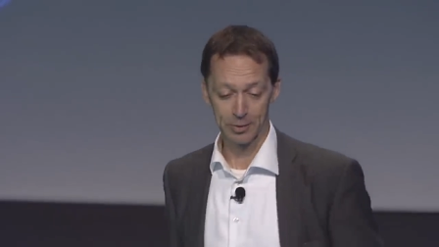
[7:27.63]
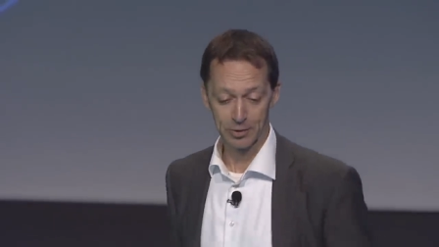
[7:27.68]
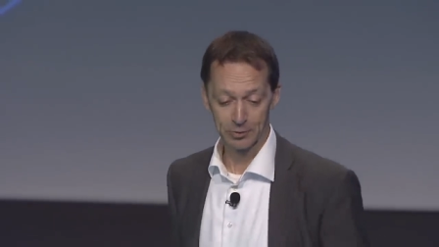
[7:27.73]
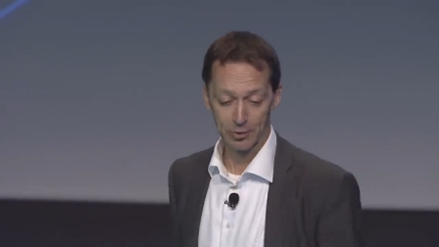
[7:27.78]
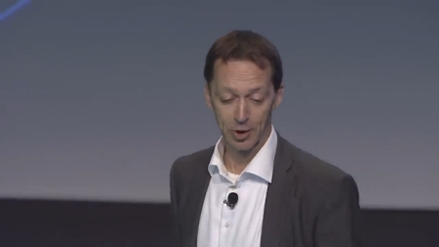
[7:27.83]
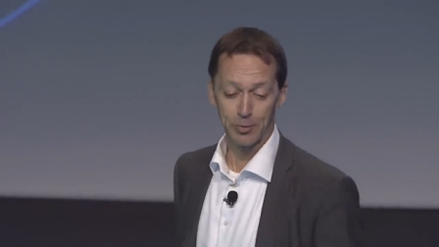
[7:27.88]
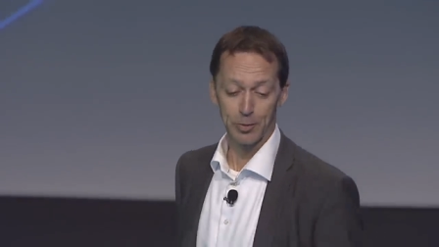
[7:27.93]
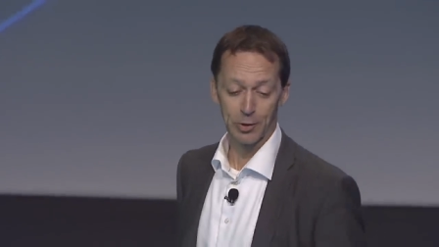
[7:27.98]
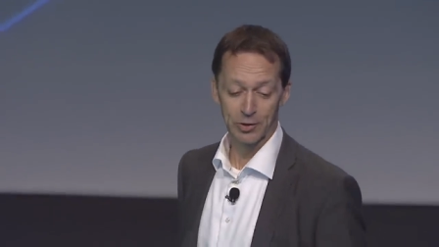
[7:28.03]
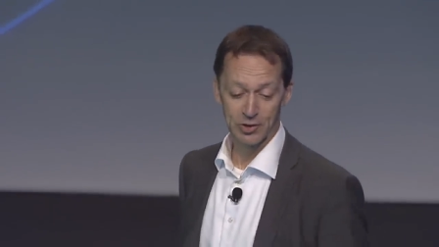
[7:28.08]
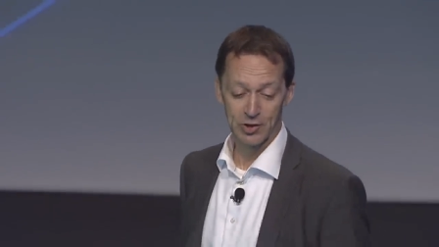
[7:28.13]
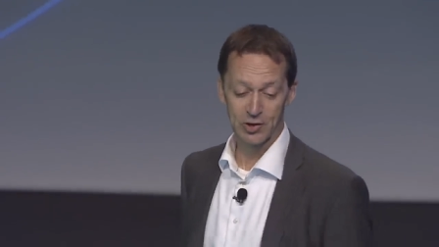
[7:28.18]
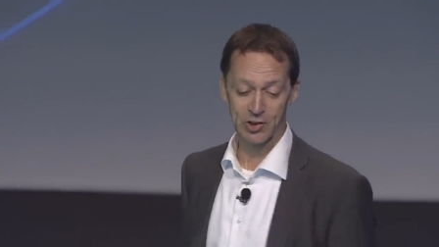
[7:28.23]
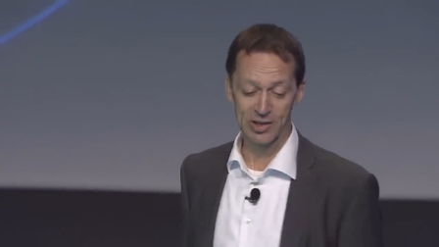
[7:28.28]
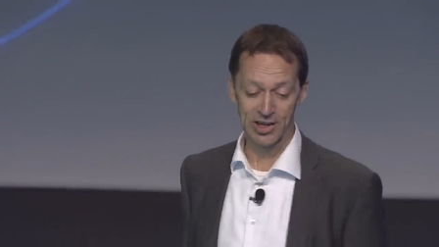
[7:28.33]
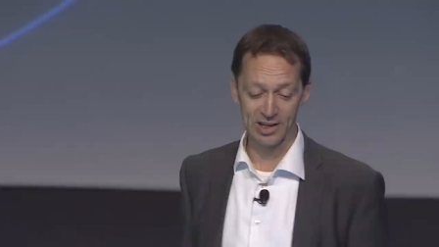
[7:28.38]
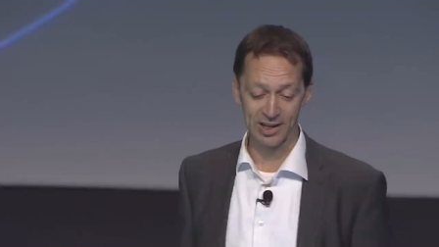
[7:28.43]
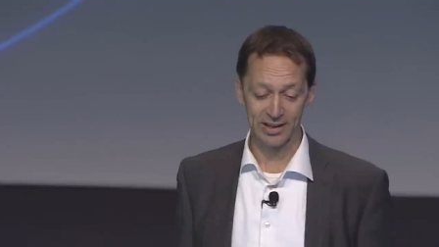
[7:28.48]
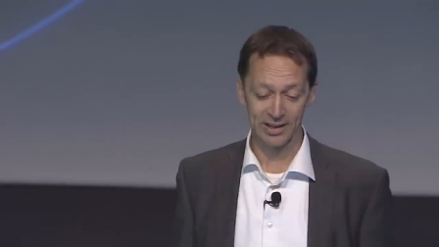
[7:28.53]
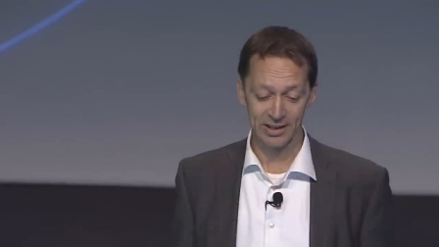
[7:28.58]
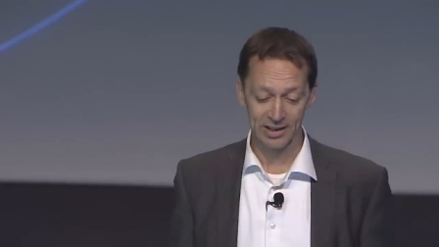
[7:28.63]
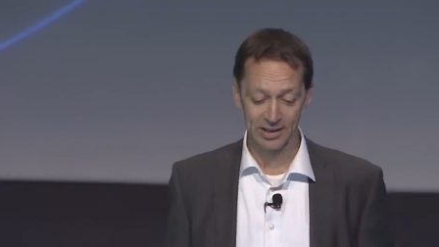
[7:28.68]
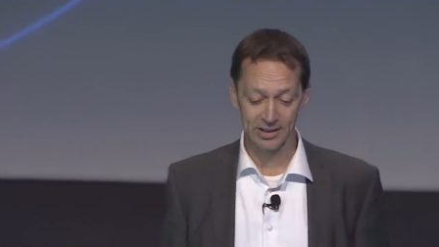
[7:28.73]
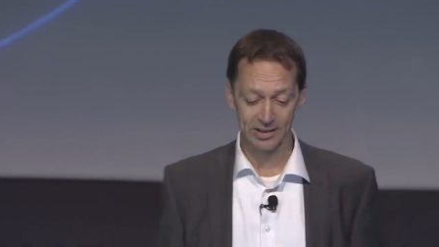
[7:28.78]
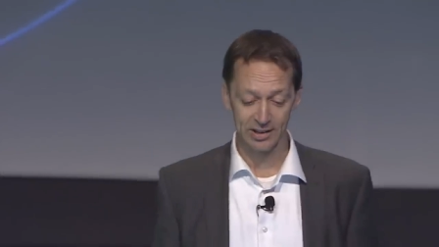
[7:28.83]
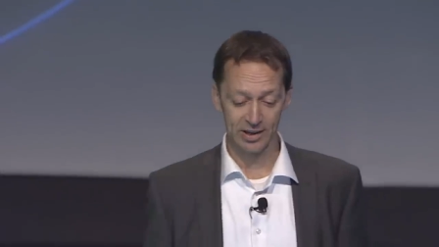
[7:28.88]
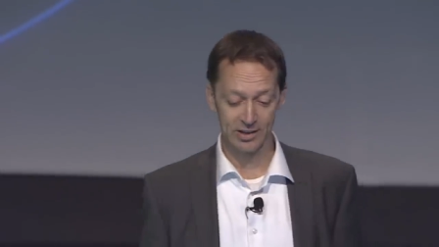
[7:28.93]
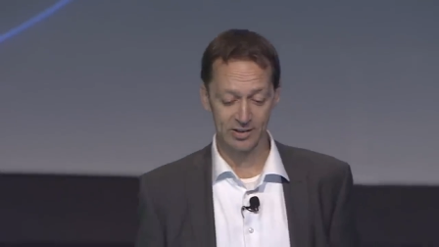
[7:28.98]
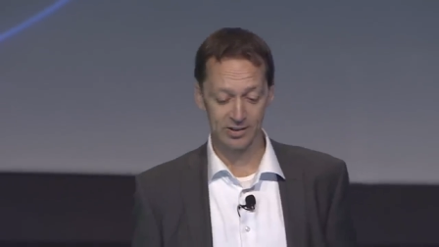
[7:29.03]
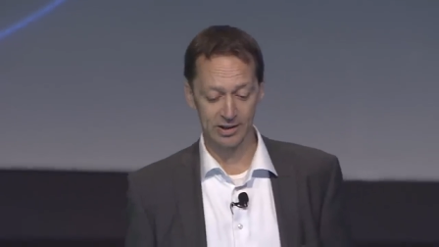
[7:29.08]
The robots are settling in
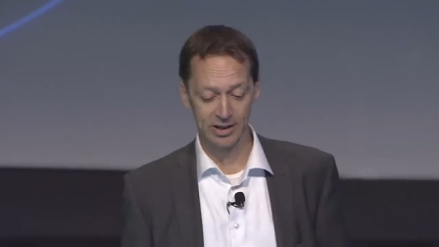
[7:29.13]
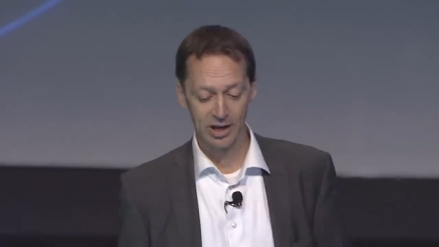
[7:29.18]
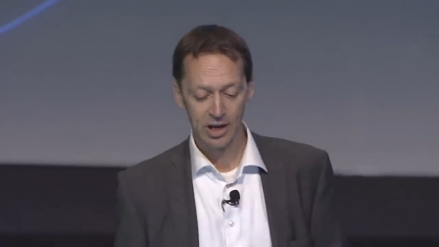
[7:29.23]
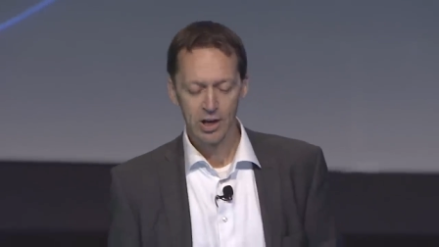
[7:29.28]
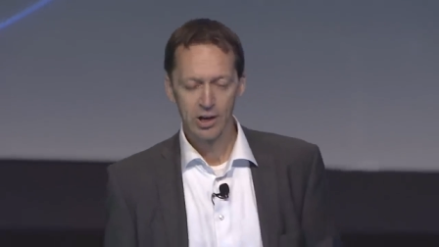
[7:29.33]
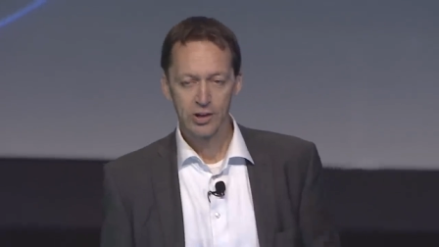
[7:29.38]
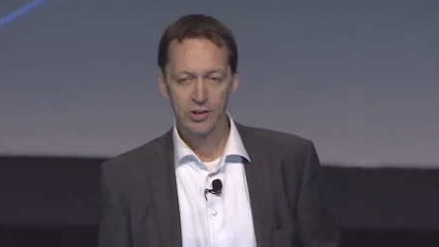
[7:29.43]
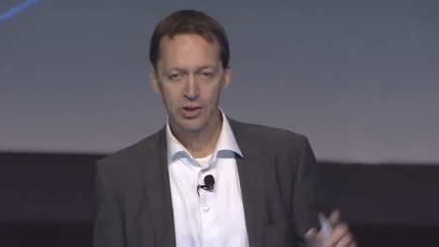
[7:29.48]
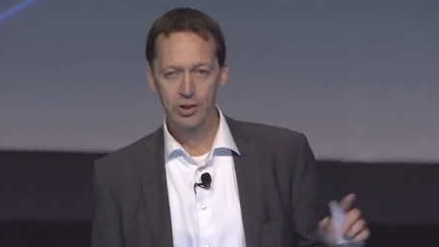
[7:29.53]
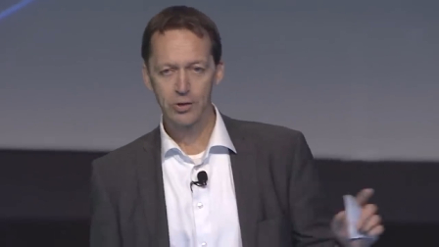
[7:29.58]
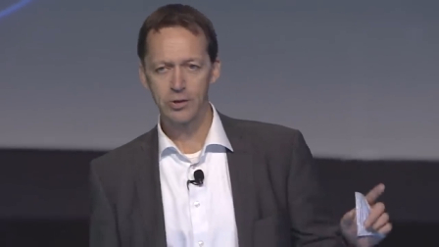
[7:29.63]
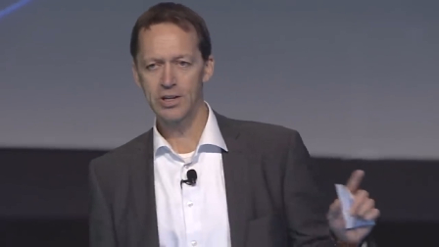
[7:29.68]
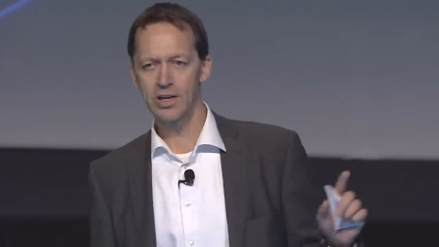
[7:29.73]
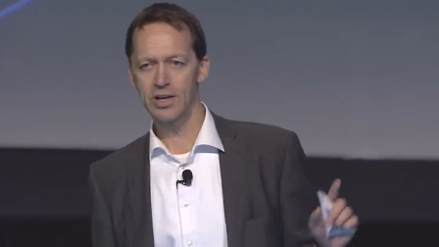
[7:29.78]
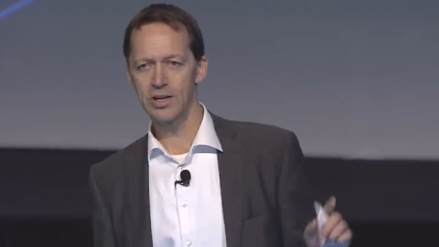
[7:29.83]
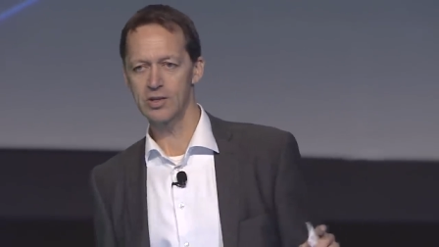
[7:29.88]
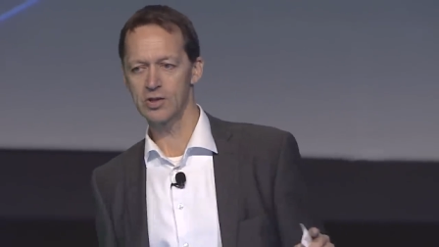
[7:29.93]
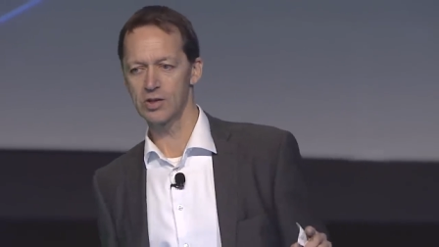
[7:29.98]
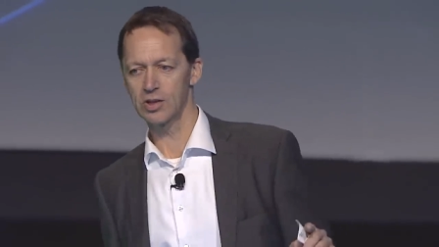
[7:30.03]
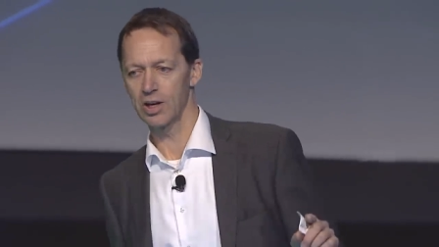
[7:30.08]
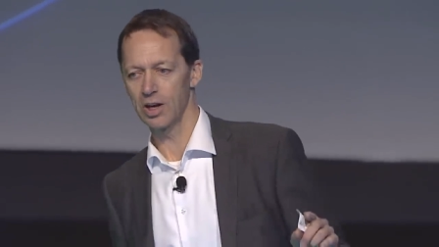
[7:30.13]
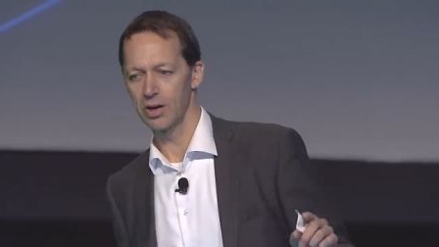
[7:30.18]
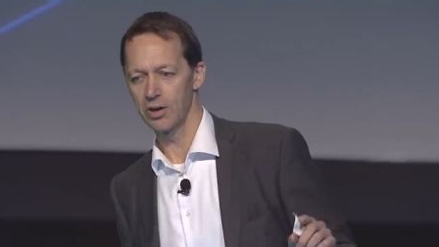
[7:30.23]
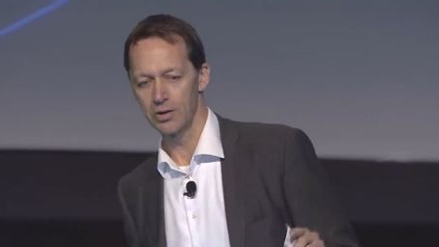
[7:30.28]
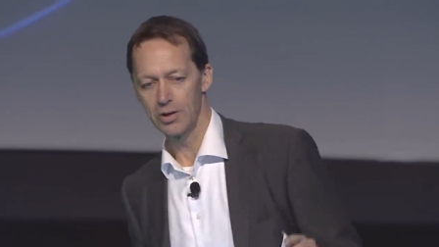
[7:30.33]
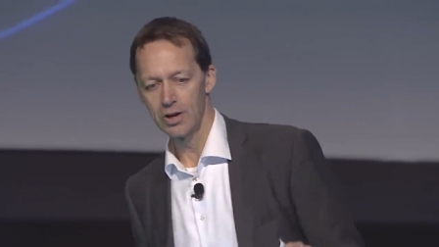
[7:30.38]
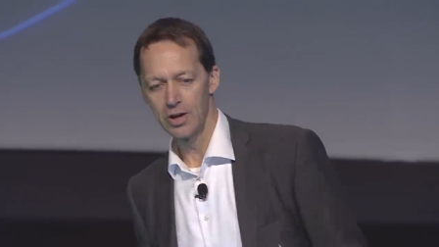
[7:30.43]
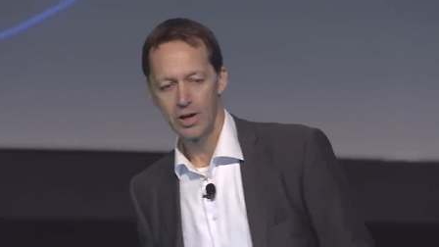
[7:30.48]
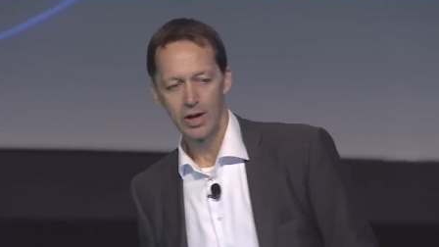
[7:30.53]
nicely. 2 years ago,